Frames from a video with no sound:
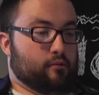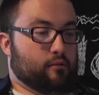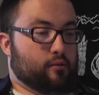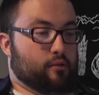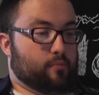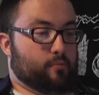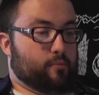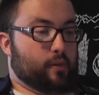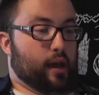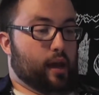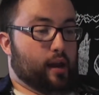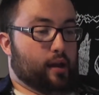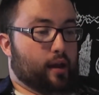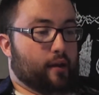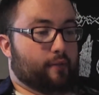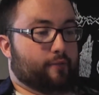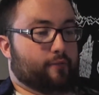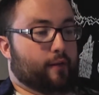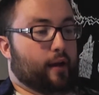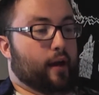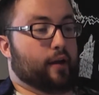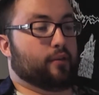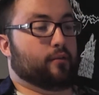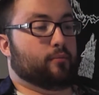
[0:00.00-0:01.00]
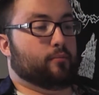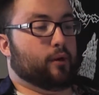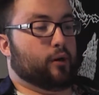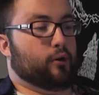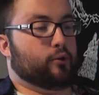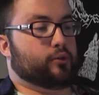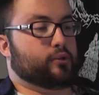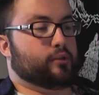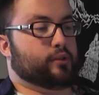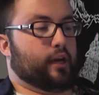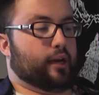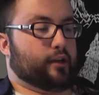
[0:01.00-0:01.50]
the men I find the
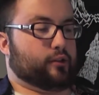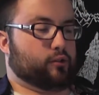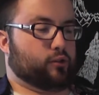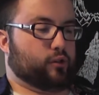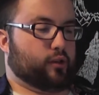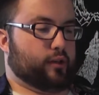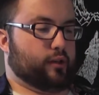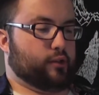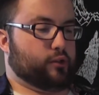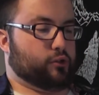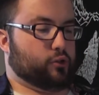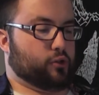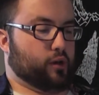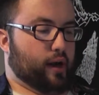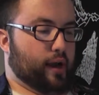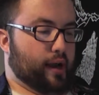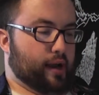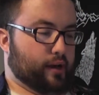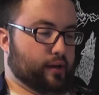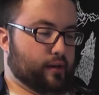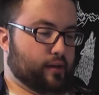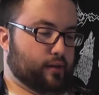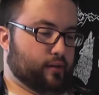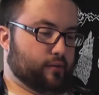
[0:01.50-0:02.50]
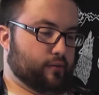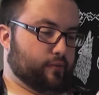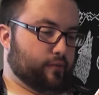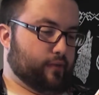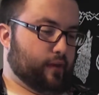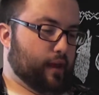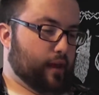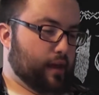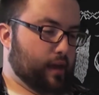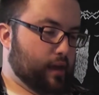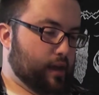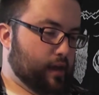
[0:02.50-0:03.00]
most sexually
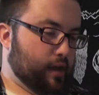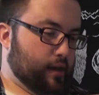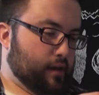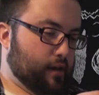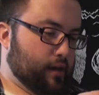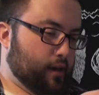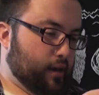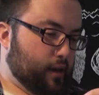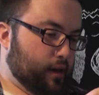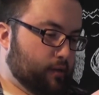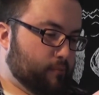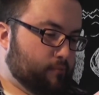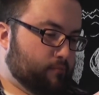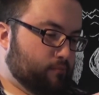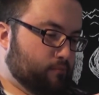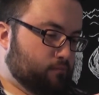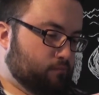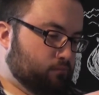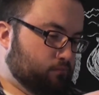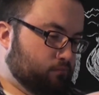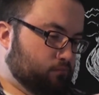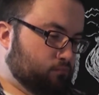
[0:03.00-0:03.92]
attractive, and um,